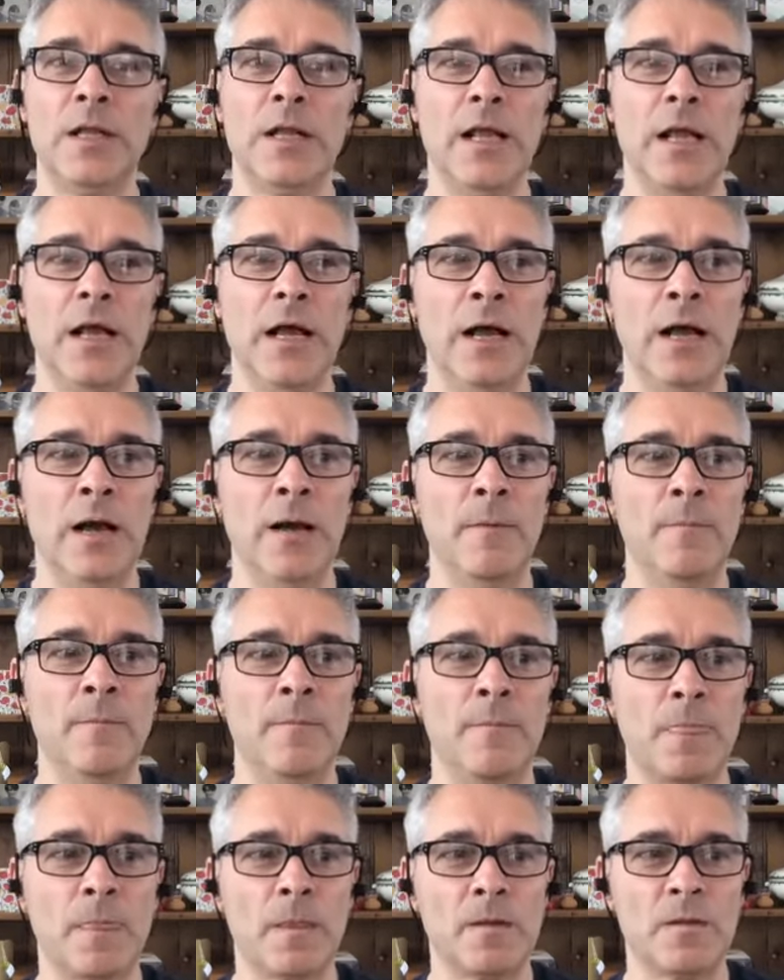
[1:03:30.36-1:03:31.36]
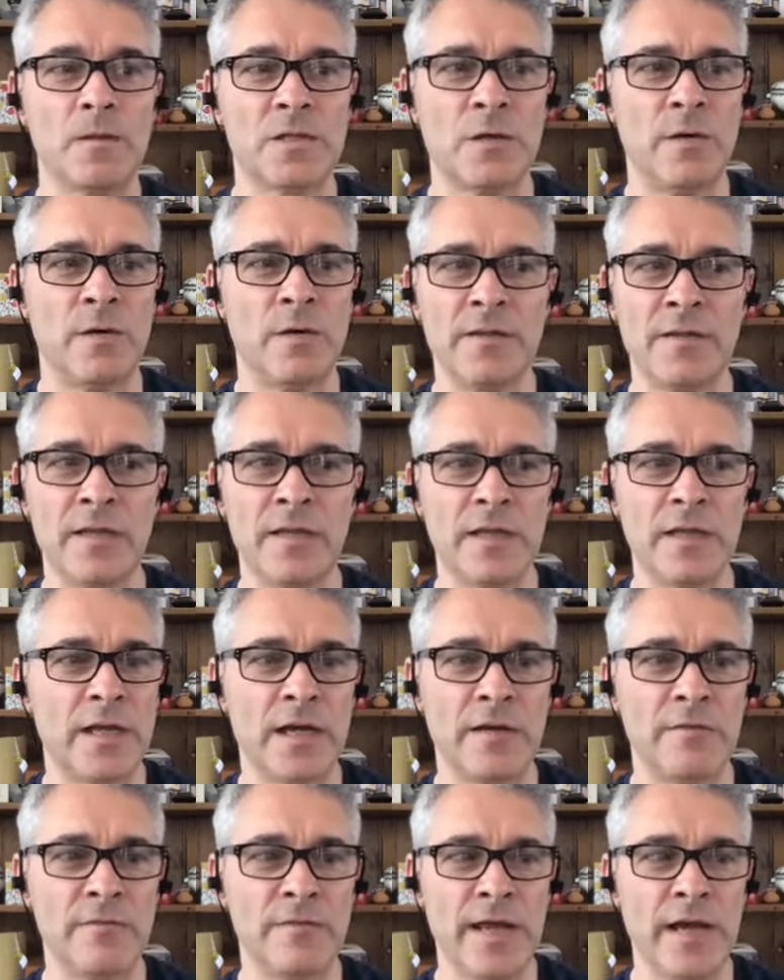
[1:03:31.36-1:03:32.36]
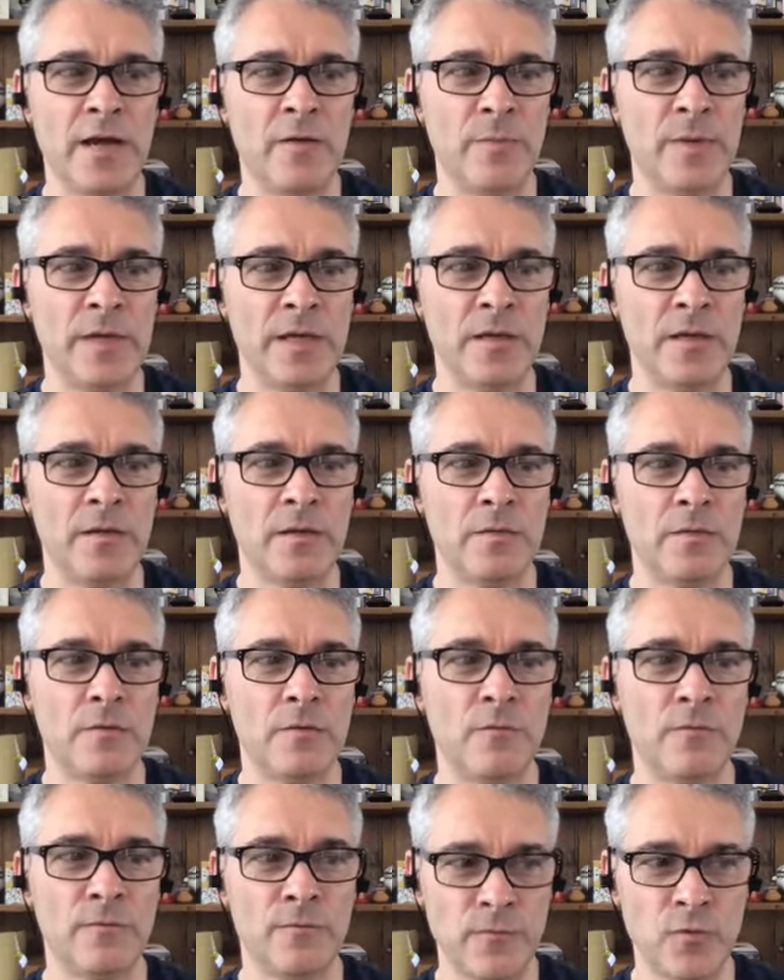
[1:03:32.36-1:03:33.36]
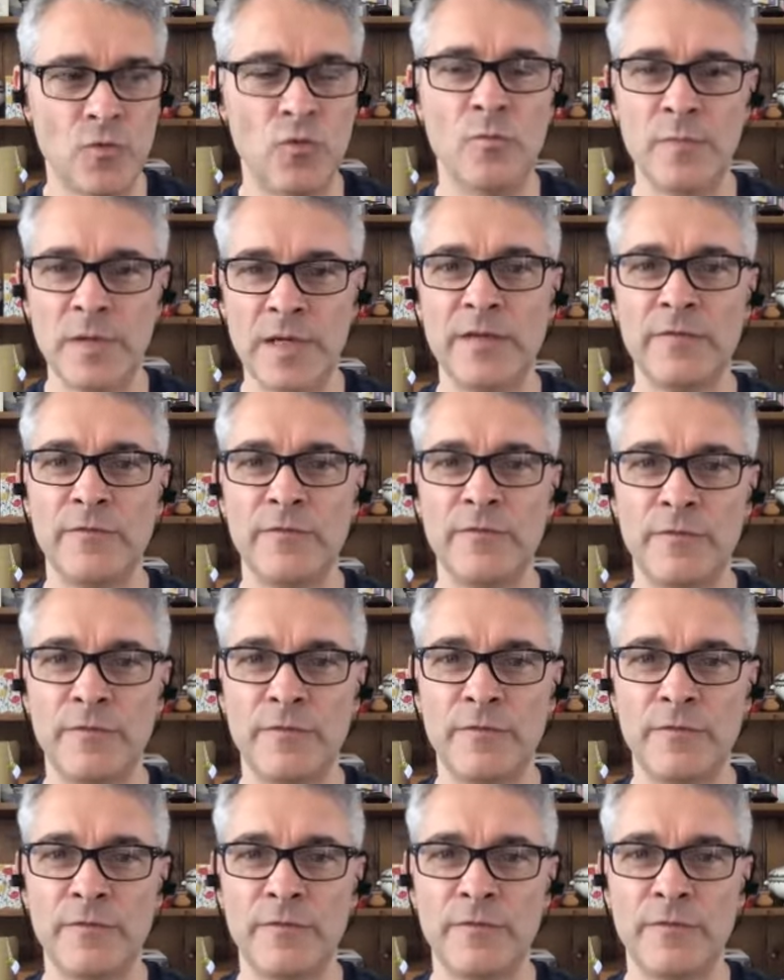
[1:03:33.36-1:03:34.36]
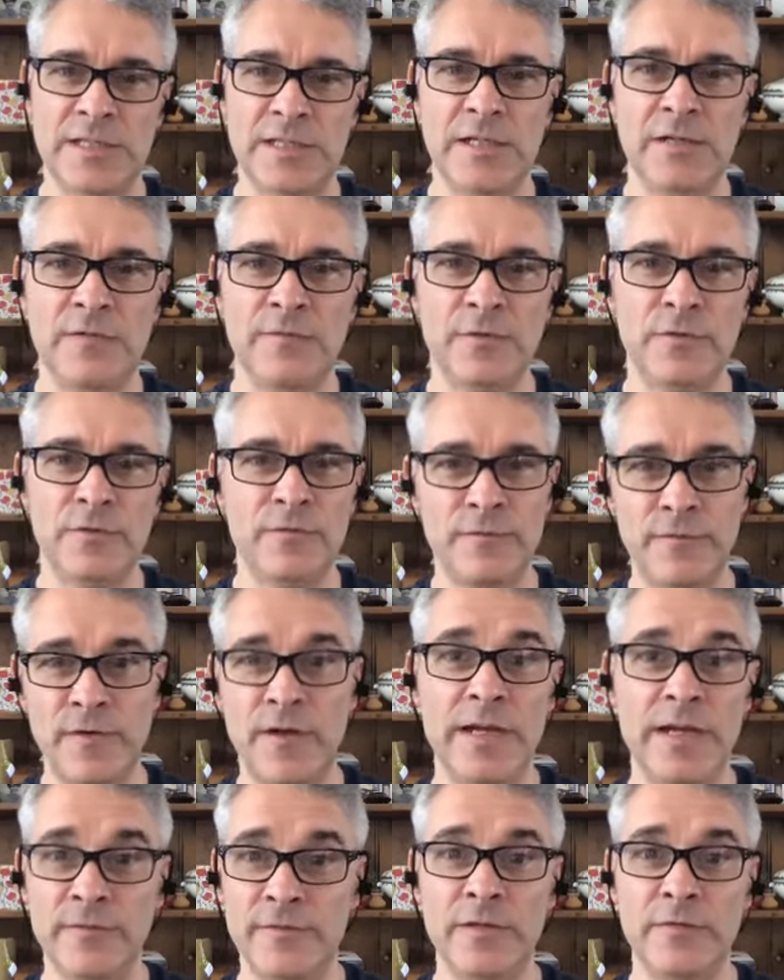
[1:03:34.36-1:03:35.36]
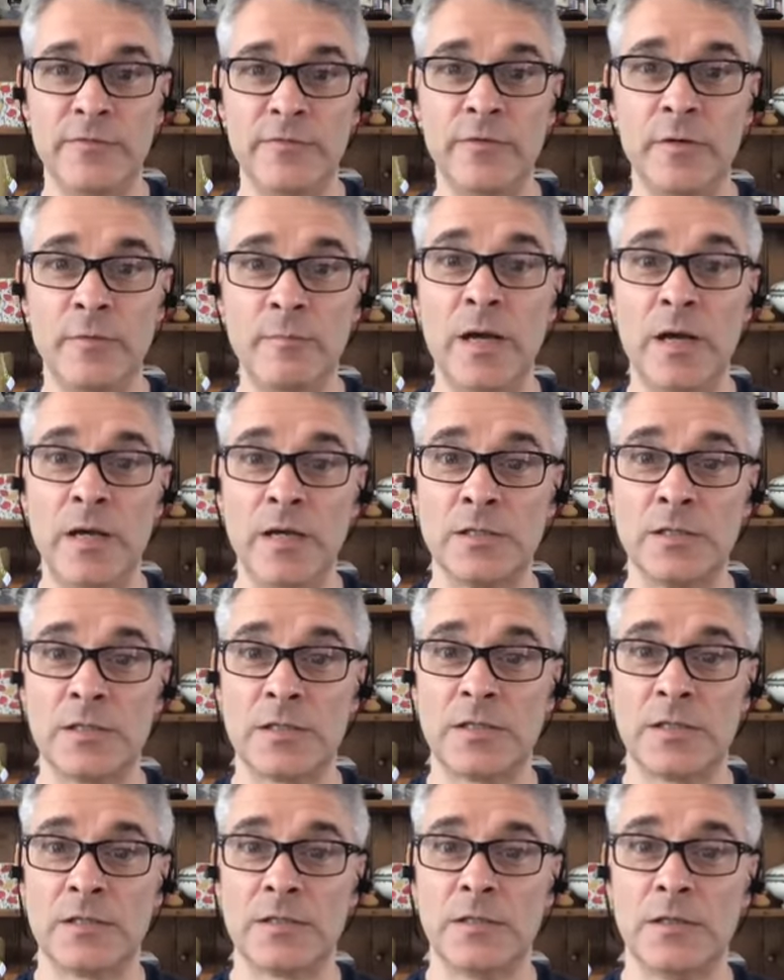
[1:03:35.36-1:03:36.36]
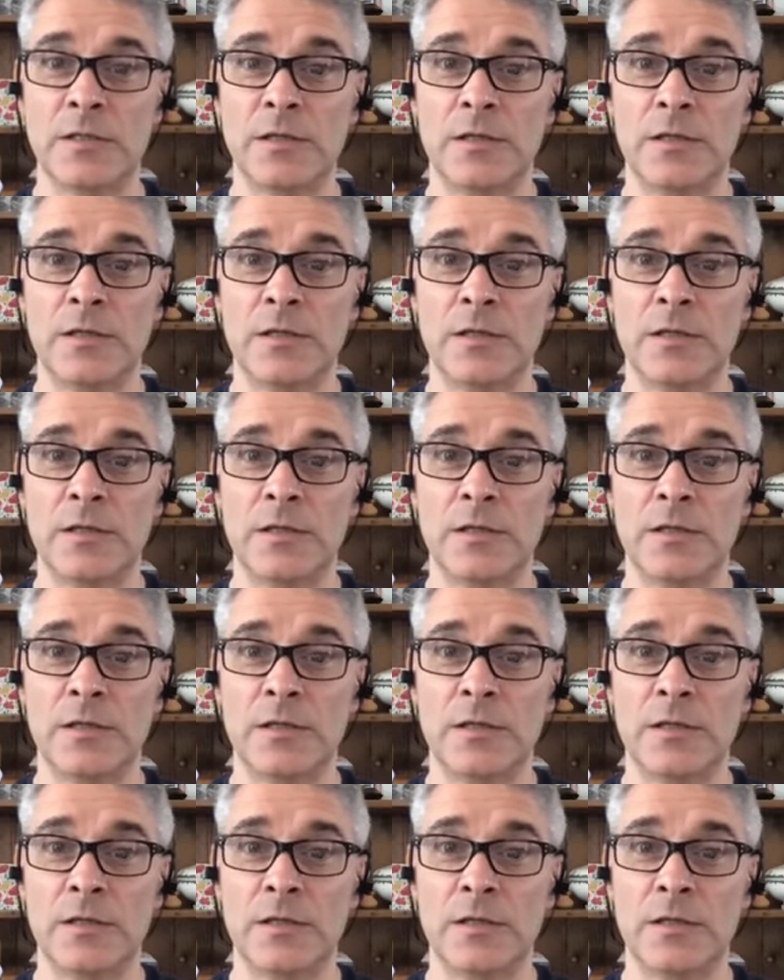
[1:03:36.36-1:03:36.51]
Um, so I think I've now been formally fit tested for five different masks.